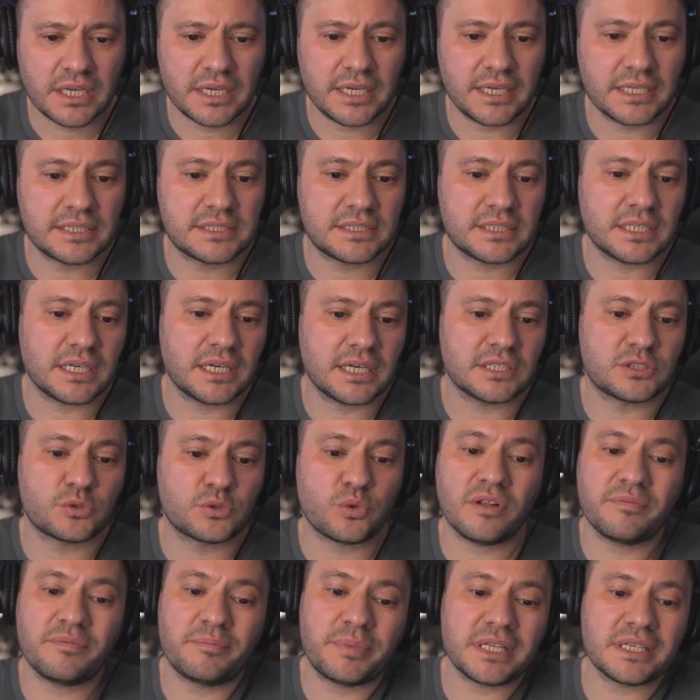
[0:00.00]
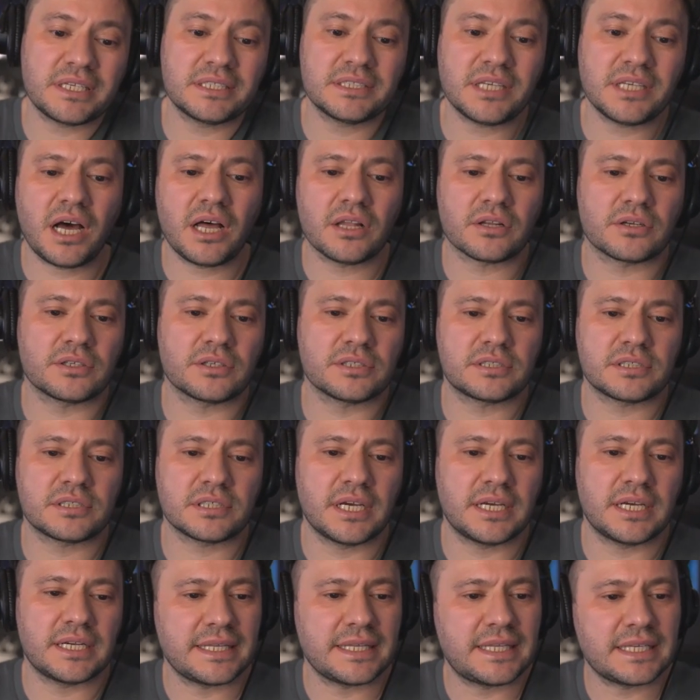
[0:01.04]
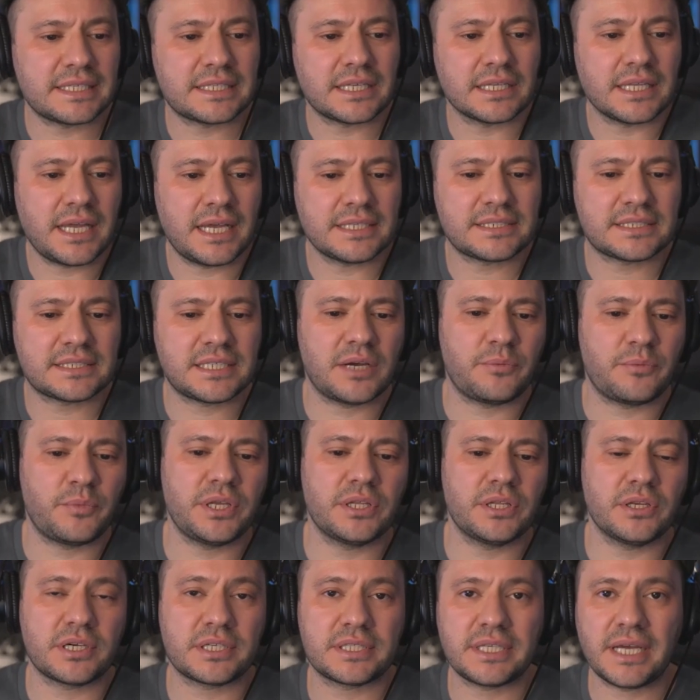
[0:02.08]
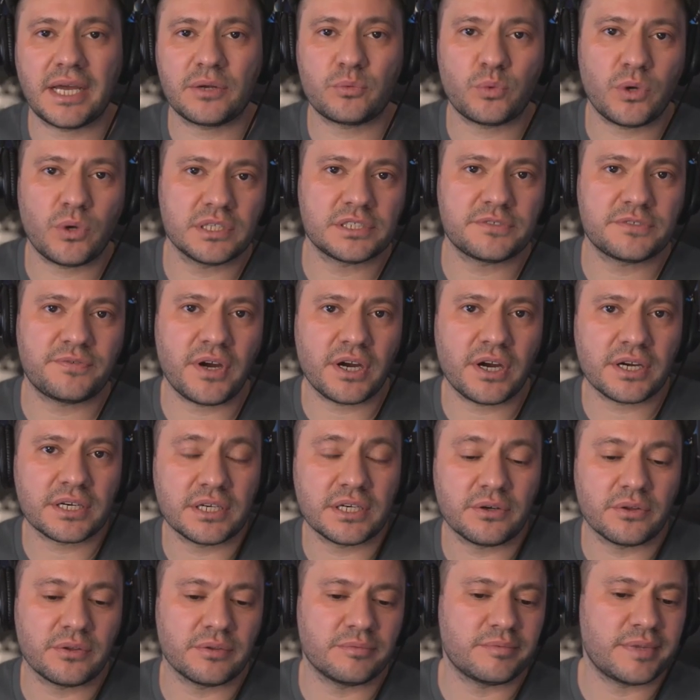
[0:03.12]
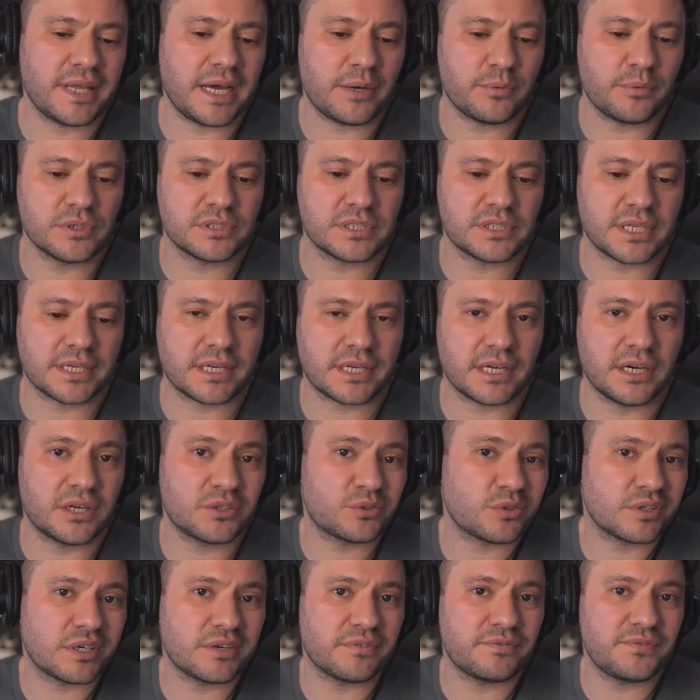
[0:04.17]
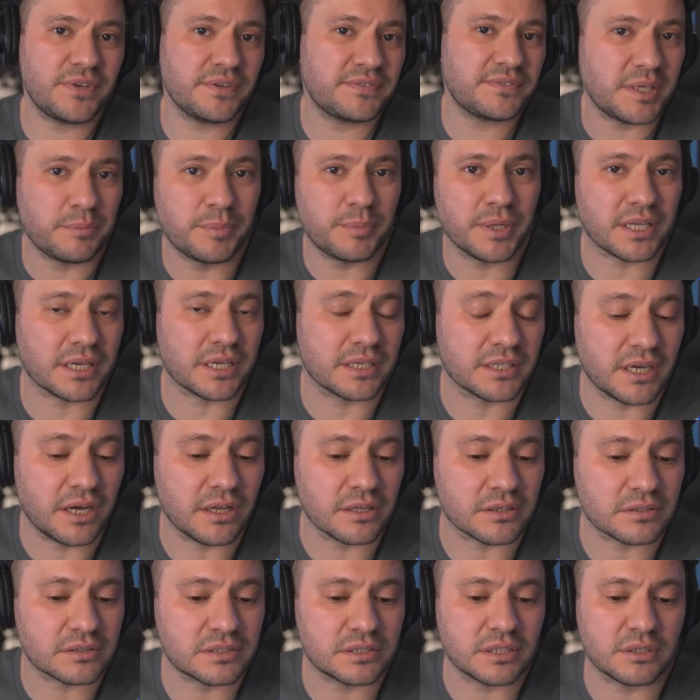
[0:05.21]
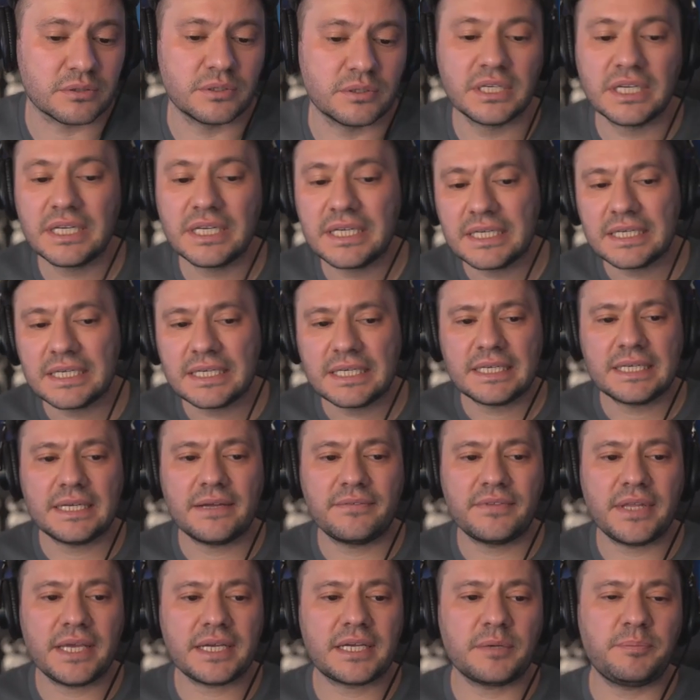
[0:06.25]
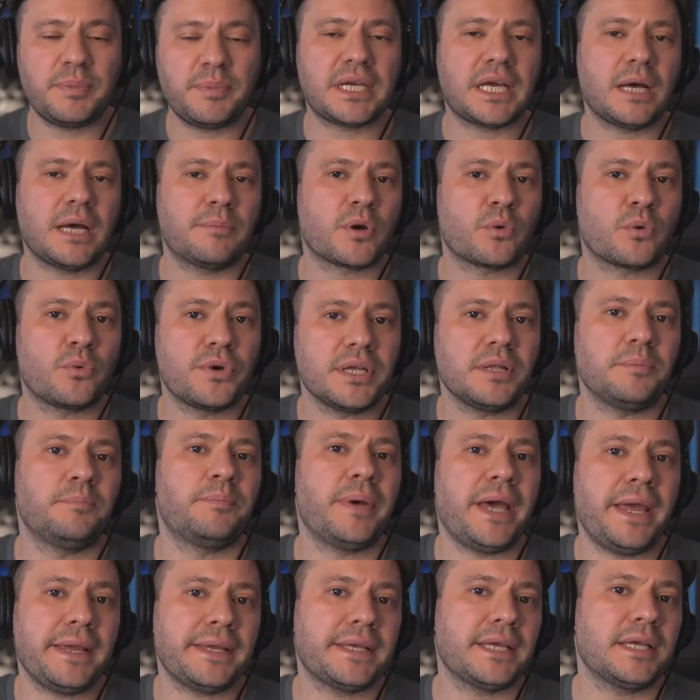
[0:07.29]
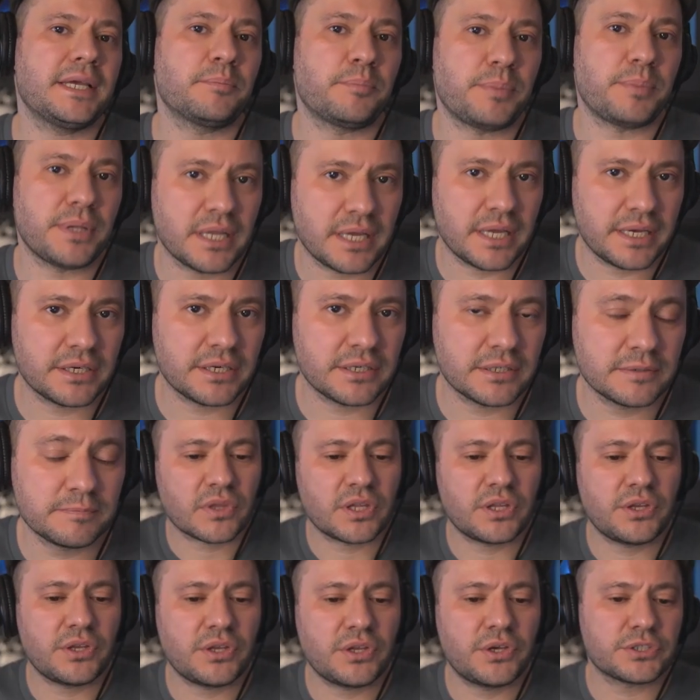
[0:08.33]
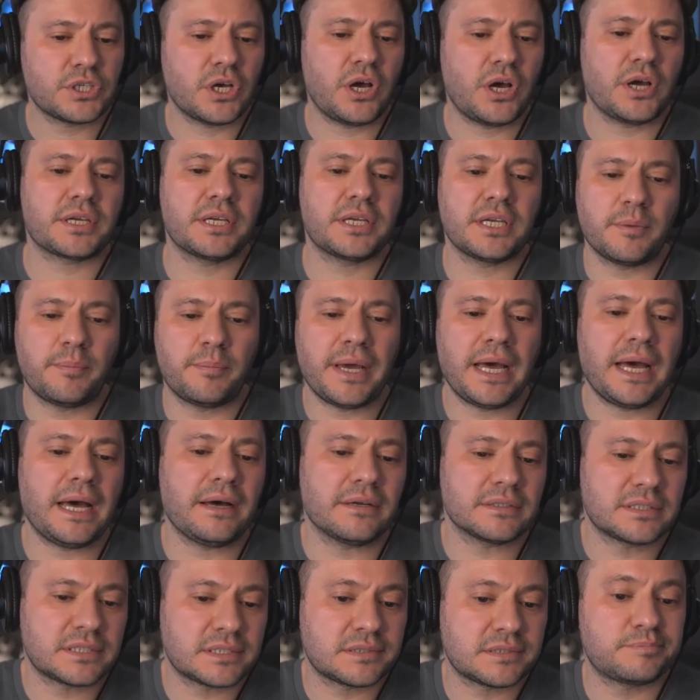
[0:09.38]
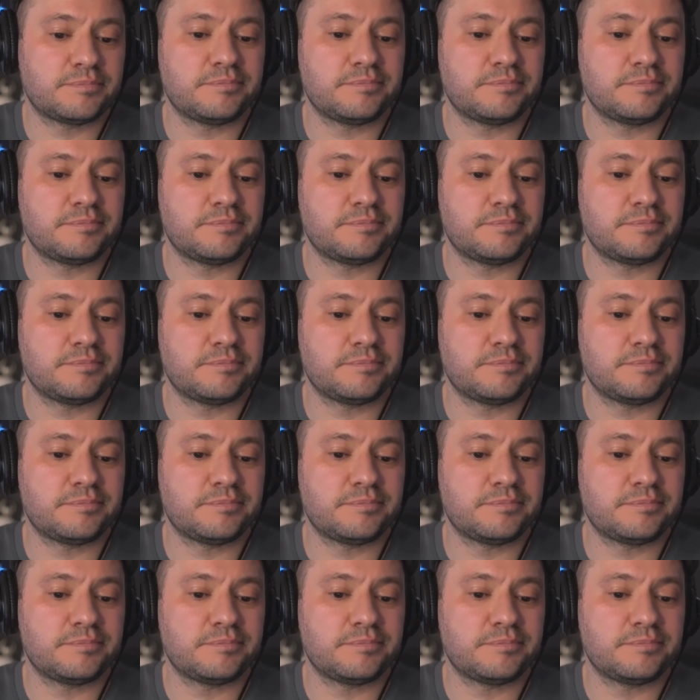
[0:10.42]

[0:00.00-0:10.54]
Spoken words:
It's $12 billion. And I think the last time we looked at Wells Fargo, that was like $150 billion. So if they could become a real banking player, you're talking about,